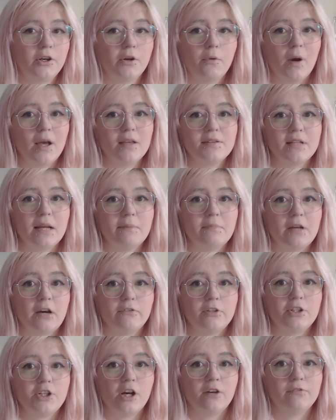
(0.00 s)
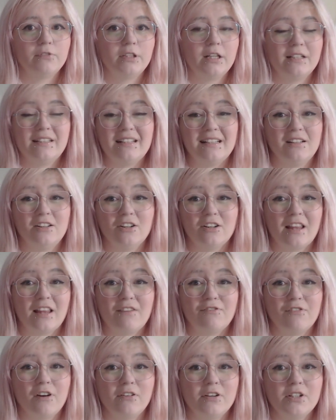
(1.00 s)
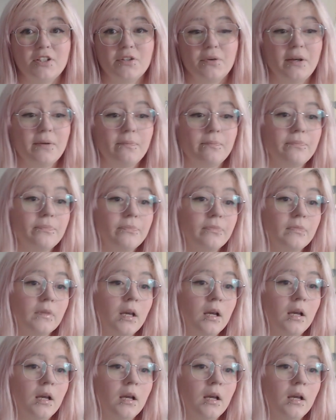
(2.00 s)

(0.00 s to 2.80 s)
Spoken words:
I don't know why it's named after Jarvan, I didn't look that far into it.